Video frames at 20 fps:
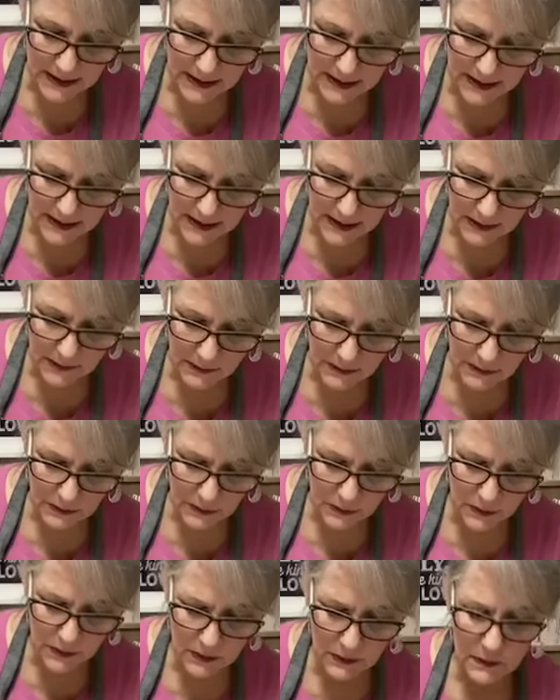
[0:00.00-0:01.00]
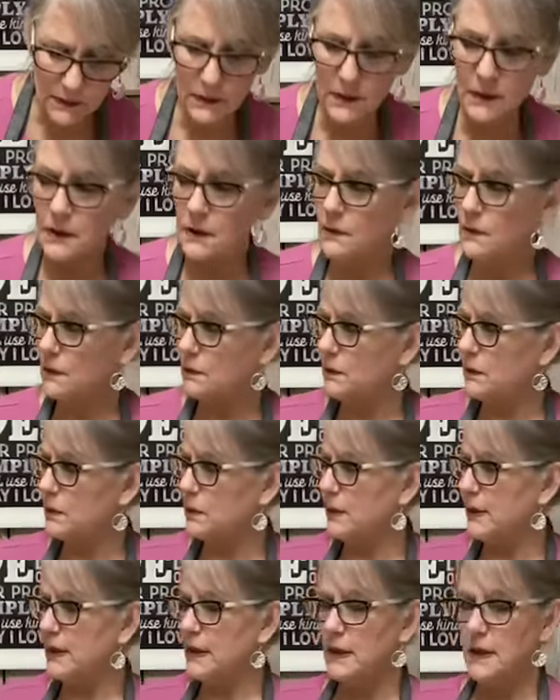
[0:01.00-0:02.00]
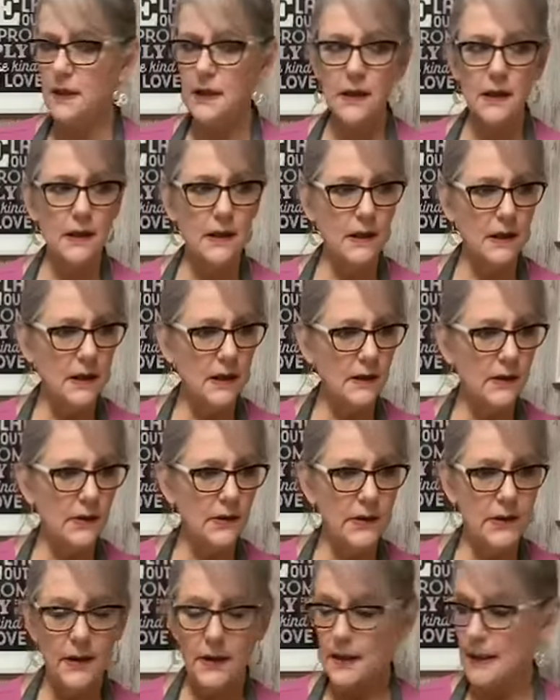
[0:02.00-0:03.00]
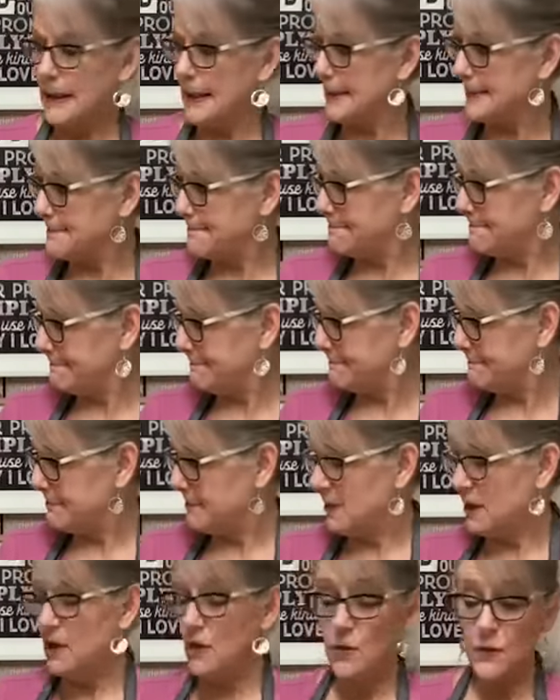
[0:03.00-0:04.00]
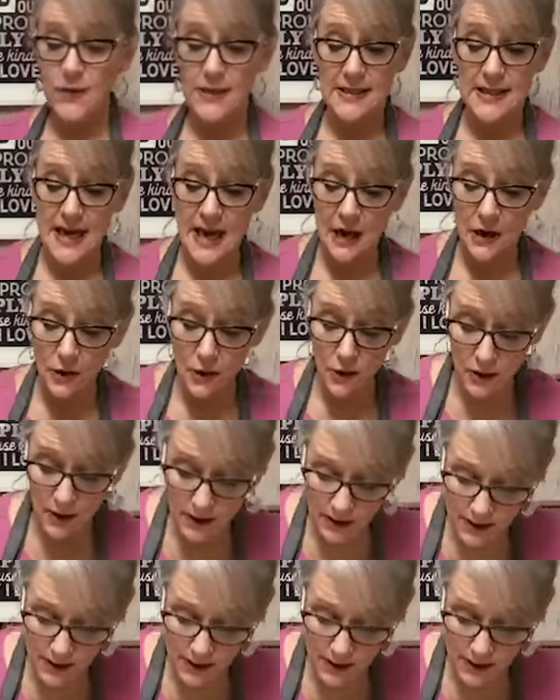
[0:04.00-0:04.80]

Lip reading: I think, what were we inking the other day? Oh, the towel.